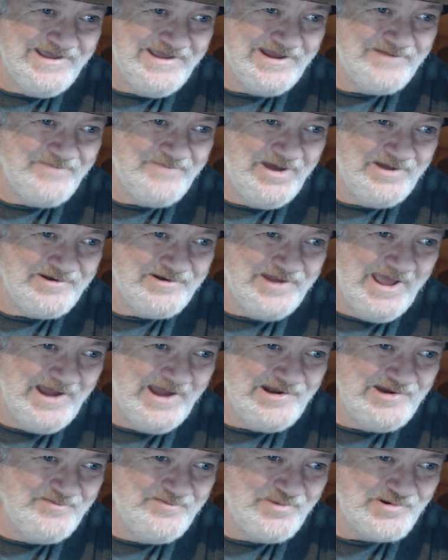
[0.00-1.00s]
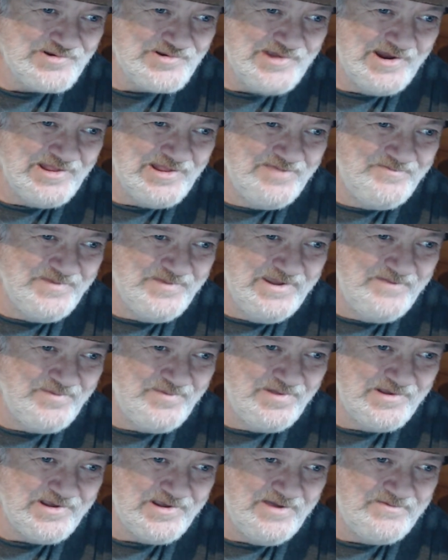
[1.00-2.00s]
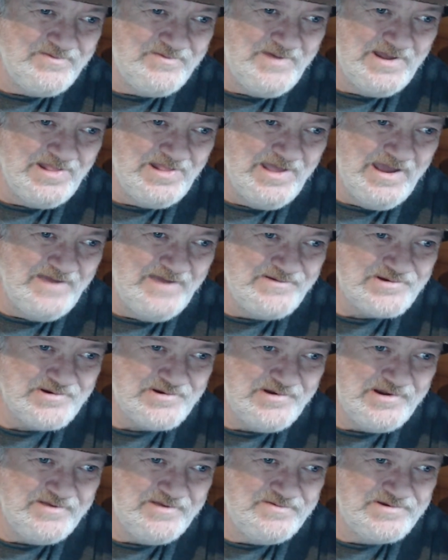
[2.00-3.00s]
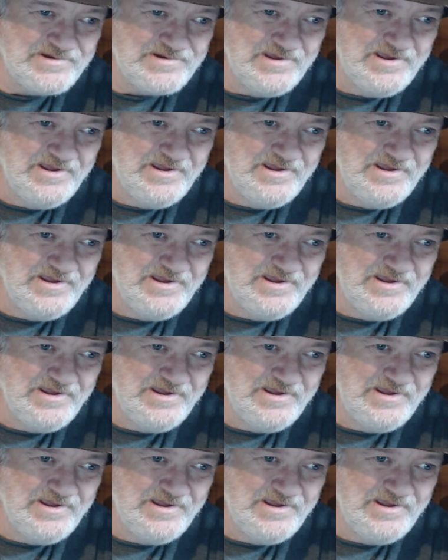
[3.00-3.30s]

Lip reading: And about 90% of the people that come to my live streams